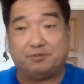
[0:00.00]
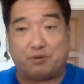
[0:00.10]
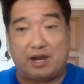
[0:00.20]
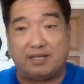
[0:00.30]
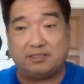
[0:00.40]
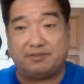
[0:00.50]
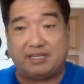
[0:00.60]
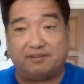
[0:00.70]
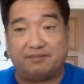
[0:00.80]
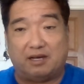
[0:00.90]
brands of
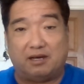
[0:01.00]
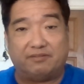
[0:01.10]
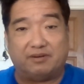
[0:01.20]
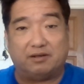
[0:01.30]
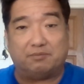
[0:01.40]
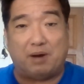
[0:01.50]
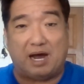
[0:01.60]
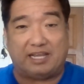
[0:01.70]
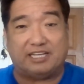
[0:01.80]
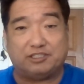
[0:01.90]

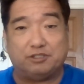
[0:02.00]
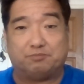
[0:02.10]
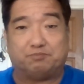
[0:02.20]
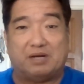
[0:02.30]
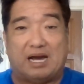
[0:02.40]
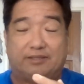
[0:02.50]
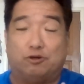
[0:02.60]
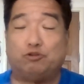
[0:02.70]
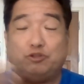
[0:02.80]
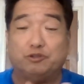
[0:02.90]
polyester. I
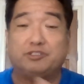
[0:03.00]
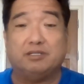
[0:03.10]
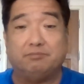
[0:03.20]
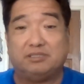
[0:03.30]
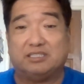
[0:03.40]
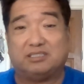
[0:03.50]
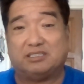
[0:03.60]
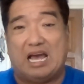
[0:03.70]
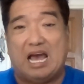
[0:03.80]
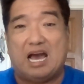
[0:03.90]
don't use them
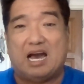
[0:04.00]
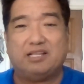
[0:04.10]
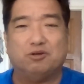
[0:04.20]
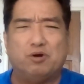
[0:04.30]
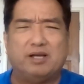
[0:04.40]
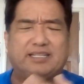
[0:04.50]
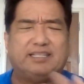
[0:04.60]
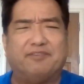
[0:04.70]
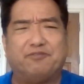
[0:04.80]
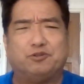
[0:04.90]
because I don't want to take
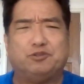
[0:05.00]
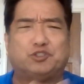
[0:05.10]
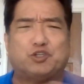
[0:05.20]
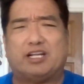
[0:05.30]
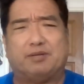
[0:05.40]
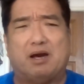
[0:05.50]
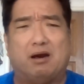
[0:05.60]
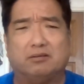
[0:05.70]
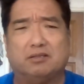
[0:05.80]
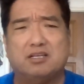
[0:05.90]
the effort to try them
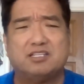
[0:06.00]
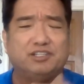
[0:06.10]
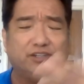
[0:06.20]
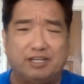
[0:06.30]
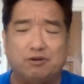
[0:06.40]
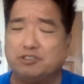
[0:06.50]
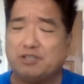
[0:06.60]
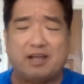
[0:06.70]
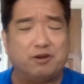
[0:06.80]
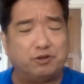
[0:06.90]
out. Solenko's,
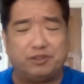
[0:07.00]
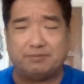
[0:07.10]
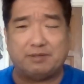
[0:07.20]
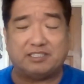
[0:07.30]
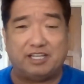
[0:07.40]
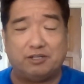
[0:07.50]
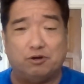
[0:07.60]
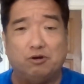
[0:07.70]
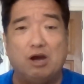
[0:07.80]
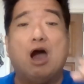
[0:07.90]
I heard good things about Solenko,